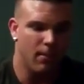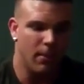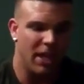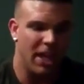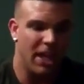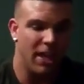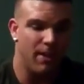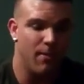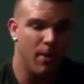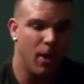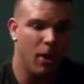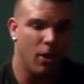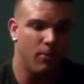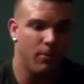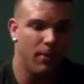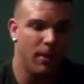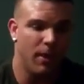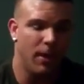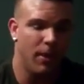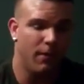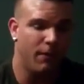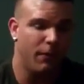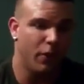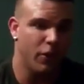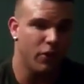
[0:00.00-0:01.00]
email
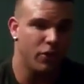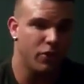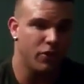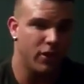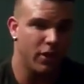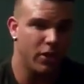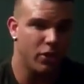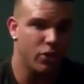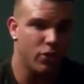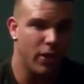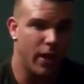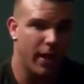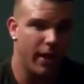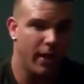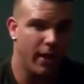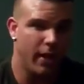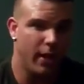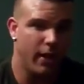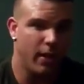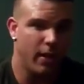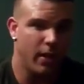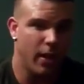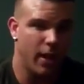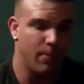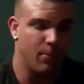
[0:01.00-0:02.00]
me if you're interested in training.
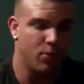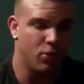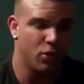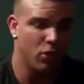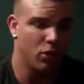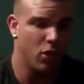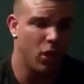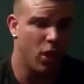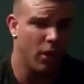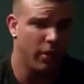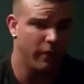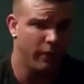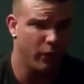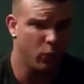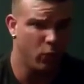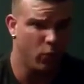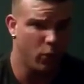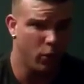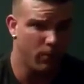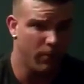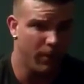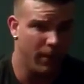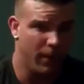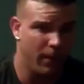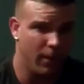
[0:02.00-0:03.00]
I'm sure a lot of you
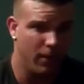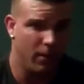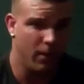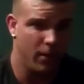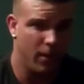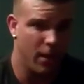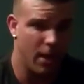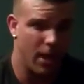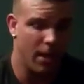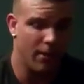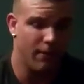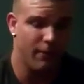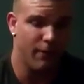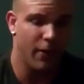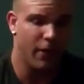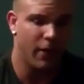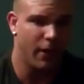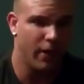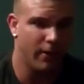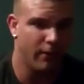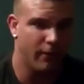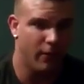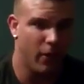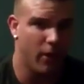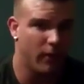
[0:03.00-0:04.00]
will be.
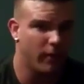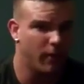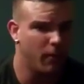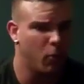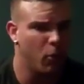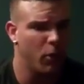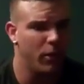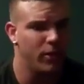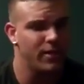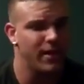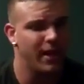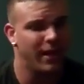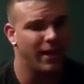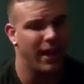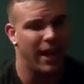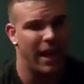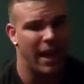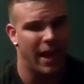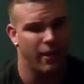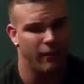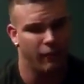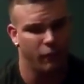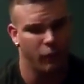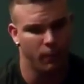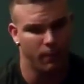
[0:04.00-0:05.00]
Very involved. I'm only taking a
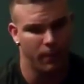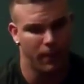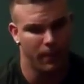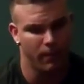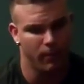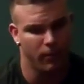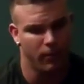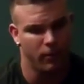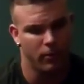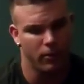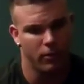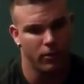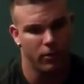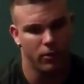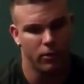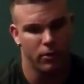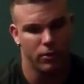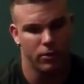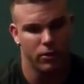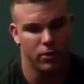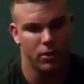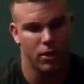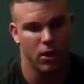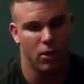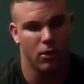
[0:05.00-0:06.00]
handful of people.
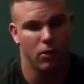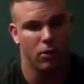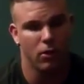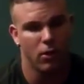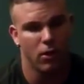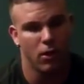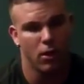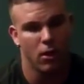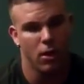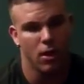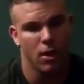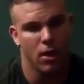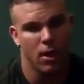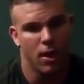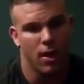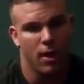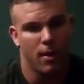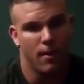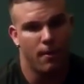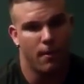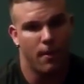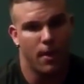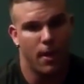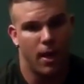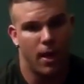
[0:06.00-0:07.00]
So
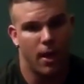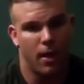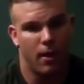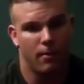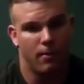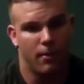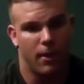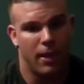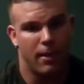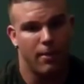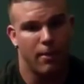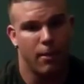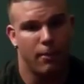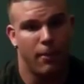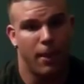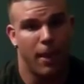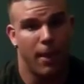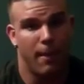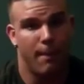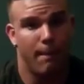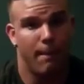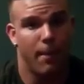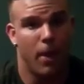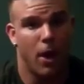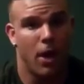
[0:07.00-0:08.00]
email me
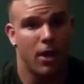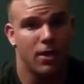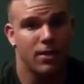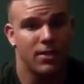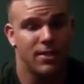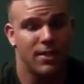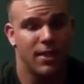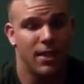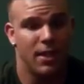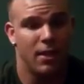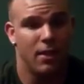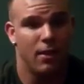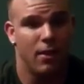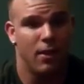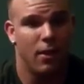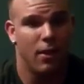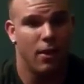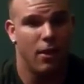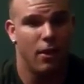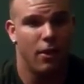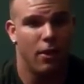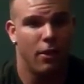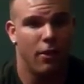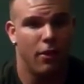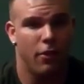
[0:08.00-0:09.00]
at
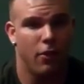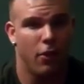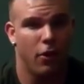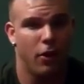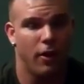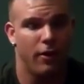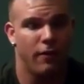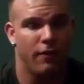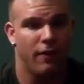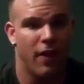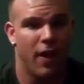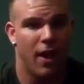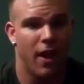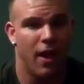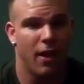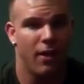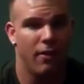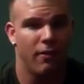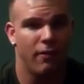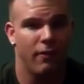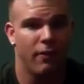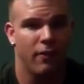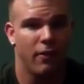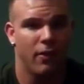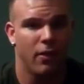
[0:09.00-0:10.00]

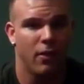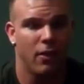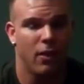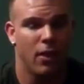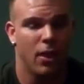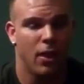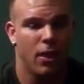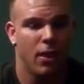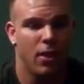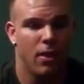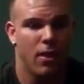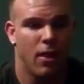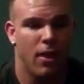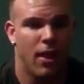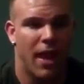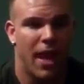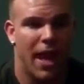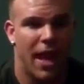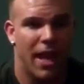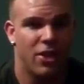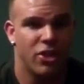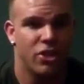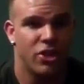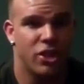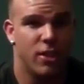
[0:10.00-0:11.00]

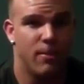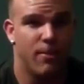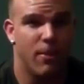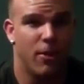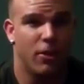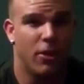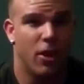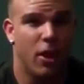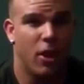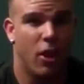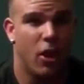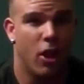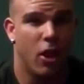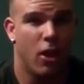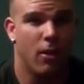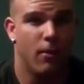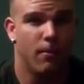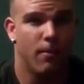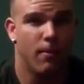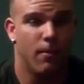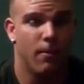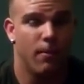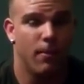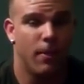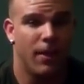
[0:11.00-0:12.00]

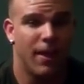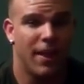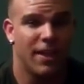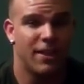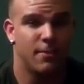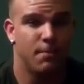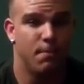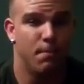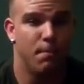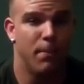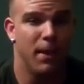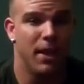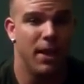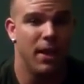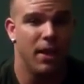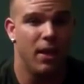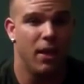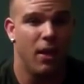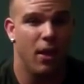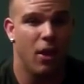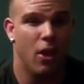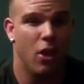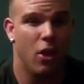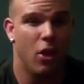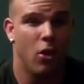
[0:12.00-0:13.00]
bostin35@gmail.com. That's
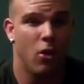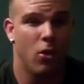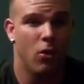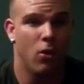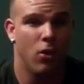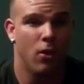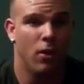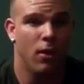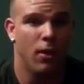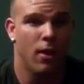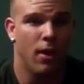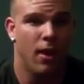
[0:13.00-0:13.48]
BOSTIN